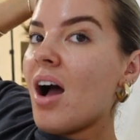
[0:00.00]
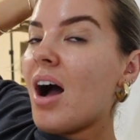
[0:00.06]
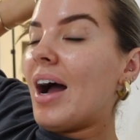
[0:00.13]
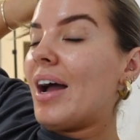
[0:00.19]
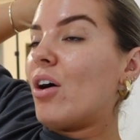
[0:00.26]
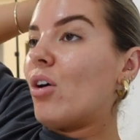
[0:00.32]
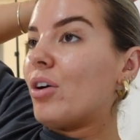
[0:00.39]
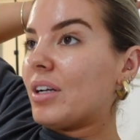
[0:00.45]

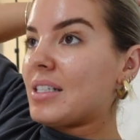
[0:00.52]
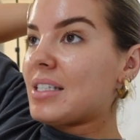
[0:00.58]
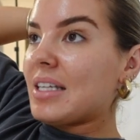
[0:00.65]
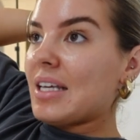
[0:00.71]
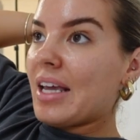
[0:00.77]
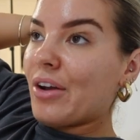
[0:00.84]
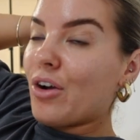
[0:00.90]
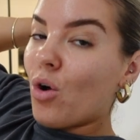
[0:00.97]
I
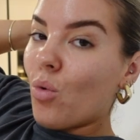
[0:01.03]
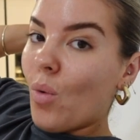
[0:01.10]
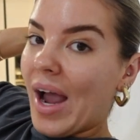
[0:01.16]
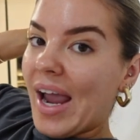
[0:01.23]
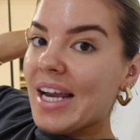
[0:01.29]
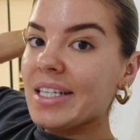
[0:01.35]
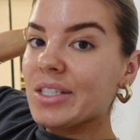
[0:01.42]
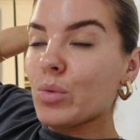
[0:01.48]
honestly cannot
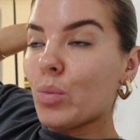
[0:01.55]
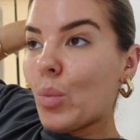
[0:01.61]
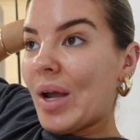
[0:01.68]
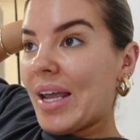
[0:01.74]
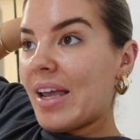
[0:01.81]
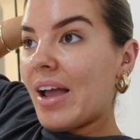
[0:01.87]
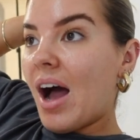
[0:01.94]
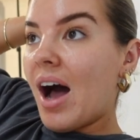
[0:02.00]
wait
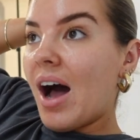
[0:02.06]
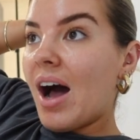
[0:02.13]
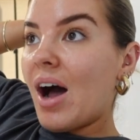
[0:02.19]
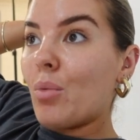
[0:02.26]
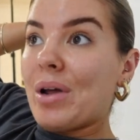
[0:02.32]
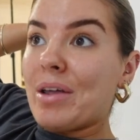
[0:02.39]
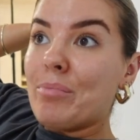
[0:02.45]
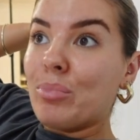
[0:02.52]
we
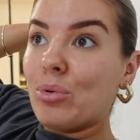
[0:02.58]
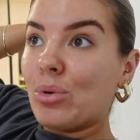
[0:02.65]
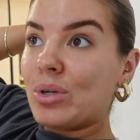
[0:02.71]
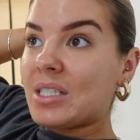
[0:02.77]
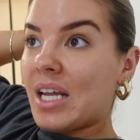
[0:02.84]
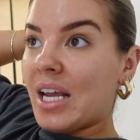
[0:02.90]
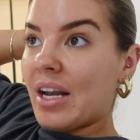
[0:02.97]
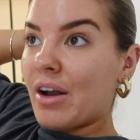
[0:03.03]
are we
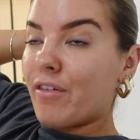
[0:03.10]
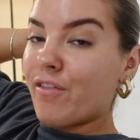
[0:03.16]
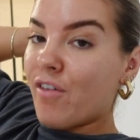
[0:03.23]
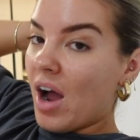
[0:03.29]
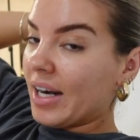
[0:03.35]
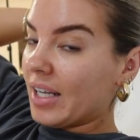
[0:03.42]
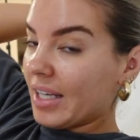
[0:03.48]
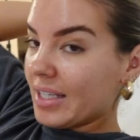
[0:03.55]
booked in a
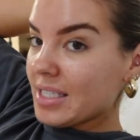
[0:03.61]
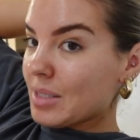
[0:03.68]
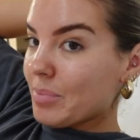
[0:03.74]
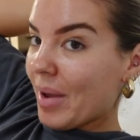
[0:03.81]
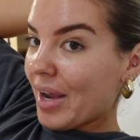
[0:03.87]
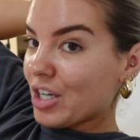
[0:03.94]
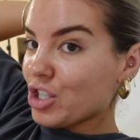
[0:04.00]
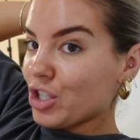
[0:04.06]
final
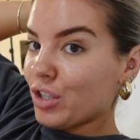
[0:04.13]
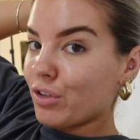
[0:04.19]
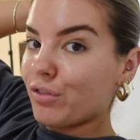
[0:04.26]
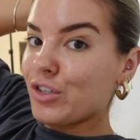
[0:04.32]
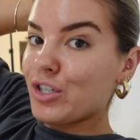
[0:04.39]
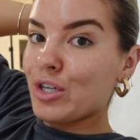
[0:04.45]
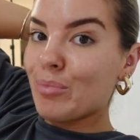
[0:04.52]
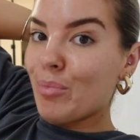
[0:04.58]
inspection
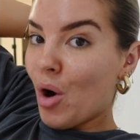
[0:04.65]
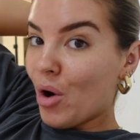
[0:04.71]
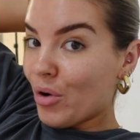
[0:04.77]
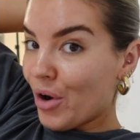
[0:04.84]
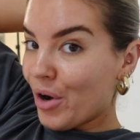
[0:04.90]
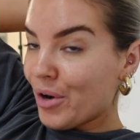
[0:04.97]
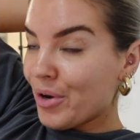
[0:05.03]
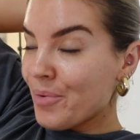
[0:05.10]
for
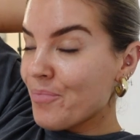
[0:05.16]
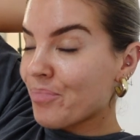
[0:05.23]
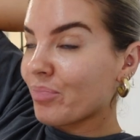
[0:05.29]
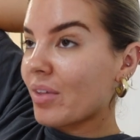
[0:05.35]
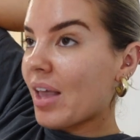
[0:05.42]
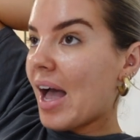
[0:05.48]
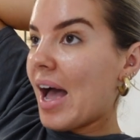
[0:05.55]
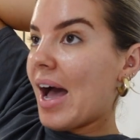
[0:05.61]
tomorrow
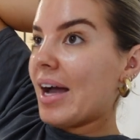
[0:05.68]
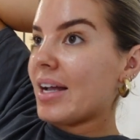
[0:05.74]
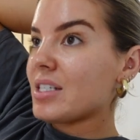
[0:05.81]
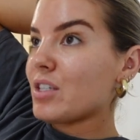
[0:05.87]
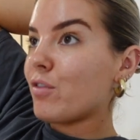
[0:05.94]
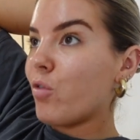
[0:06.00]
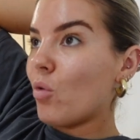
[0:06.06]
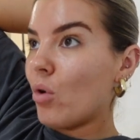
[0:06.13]
at
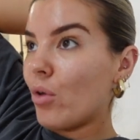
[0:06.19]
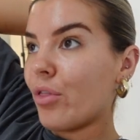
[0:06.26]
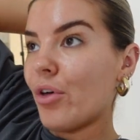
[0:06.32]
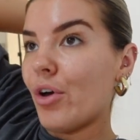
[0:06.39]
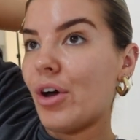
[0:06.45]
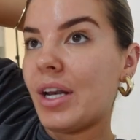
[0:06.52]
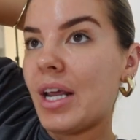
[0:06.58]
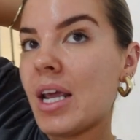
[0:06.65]

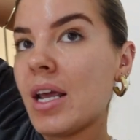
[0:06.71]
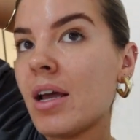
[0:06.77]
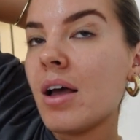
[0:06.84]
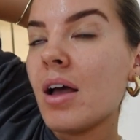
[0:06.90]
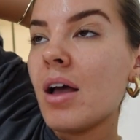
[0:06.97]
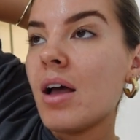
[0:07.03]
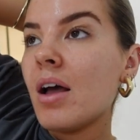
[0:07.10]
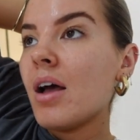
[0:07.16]
4:30
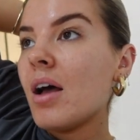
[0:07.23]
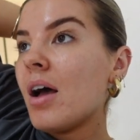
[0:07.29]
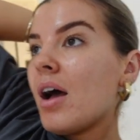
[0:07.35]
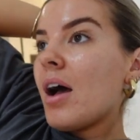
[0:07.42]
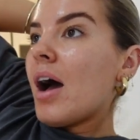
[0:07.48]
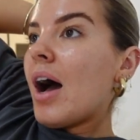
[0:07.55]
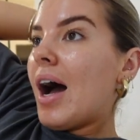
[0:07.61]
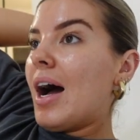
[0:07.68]

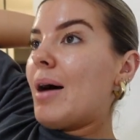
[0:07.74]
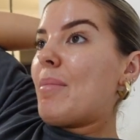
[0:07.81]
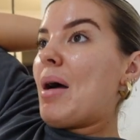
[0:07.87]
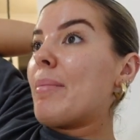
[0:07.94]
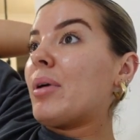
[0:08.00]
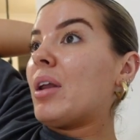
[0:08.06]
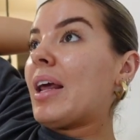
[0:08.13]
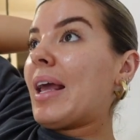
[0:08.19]
um,
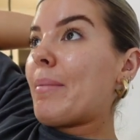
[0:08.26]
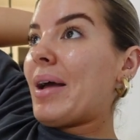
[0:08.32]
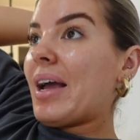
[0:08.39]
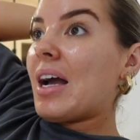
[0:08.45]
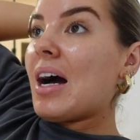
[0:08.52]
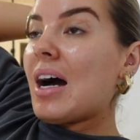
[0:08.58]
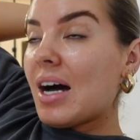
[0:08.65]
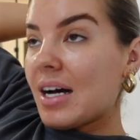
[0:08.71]
I'm going to get my
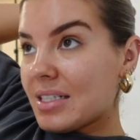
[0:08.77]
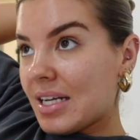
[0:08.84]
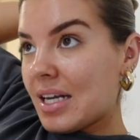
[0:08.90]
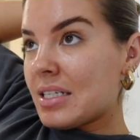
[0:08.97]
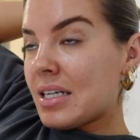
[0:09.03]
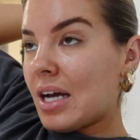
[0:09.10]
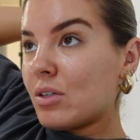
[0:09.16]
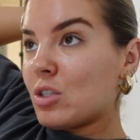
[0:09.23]
car
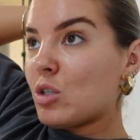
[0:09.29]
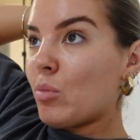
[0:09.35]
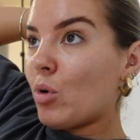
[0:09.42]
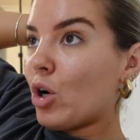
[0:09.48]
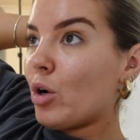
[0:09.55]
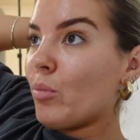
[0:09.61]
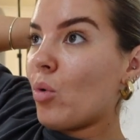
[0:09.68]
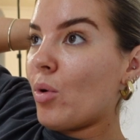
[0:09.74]
detailed
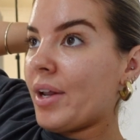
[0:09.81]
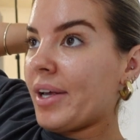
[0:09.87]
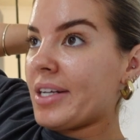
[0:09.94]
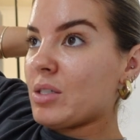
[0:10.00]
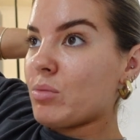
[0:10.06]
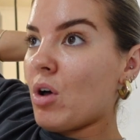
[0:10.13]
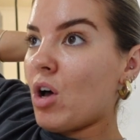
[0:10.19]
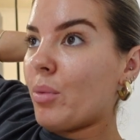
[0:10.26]
tomorrow morning
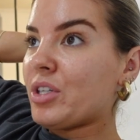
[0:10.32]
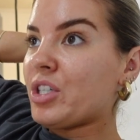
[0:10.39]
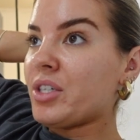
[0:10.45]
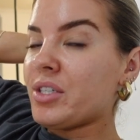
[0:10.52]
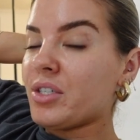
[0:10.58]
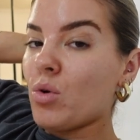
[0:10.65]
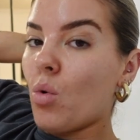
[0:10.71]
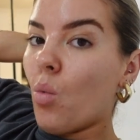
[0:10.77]
as well, which
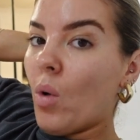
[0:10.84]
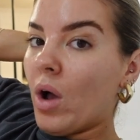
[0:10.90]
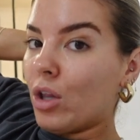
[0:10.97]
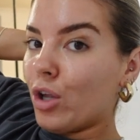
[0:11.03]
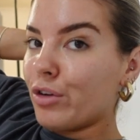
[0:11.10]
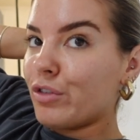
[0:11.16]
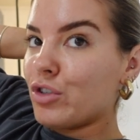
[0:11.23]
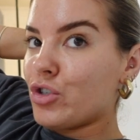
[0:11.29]
is well
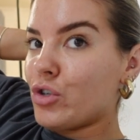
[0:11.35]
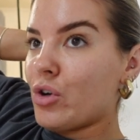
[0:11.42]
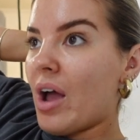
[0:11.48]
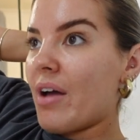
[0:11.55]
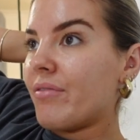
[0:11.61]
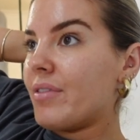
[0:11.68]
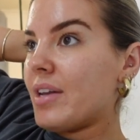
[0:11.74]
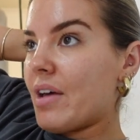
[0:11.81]
overdue.
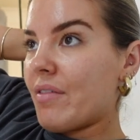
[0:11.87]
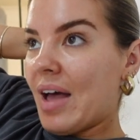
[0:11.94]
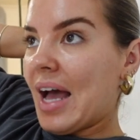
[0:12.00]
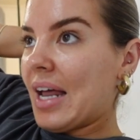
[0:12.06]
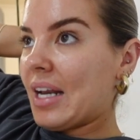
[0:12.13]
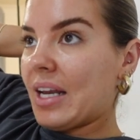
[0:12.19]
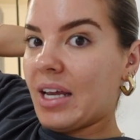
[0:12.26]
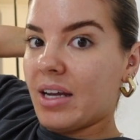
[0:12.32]
I've never
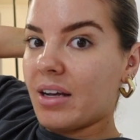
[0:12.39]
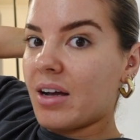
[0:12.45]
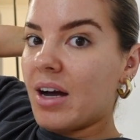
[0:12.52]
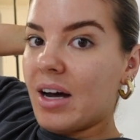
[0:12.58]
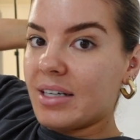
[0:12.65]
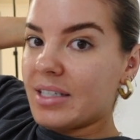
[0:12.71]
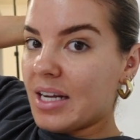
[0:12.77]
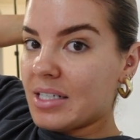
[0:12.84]
had a
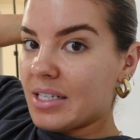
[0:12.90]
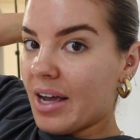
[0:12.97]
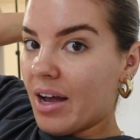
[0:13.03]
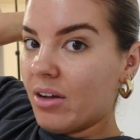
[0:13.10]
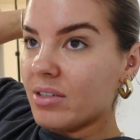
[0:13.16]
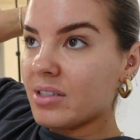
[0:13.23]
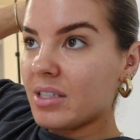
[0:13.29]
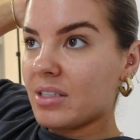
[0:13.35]
car
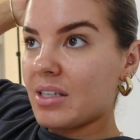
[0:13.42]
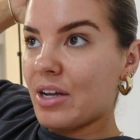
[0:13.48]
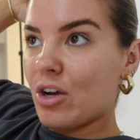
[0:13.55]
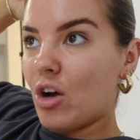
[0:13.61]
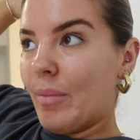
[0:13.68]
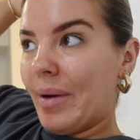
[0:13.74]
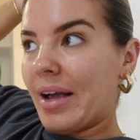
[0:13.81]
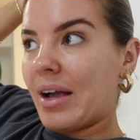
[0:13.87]
detail since I
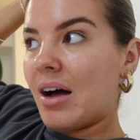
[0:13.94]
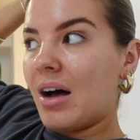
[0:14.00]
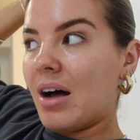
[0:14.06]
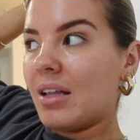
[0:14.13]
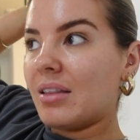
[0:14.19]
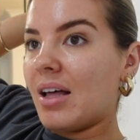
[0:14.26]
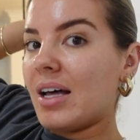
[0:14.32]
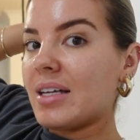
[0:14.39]
got my
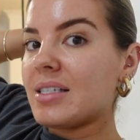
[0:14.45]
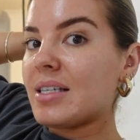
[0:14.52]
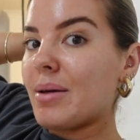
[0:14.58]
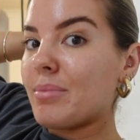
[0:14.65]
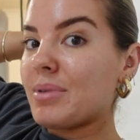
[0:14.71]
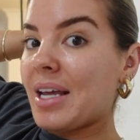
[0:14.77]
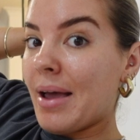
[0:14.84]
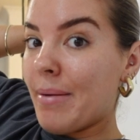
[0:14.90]
car last
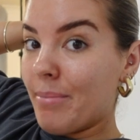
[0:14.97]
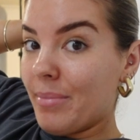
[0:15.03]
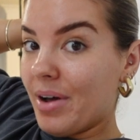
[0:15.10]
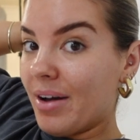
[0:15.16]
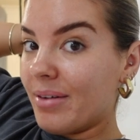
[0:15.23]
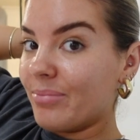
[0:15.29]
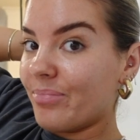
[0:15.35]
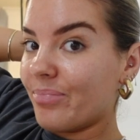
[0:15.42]

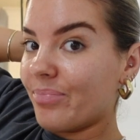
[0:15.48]
September.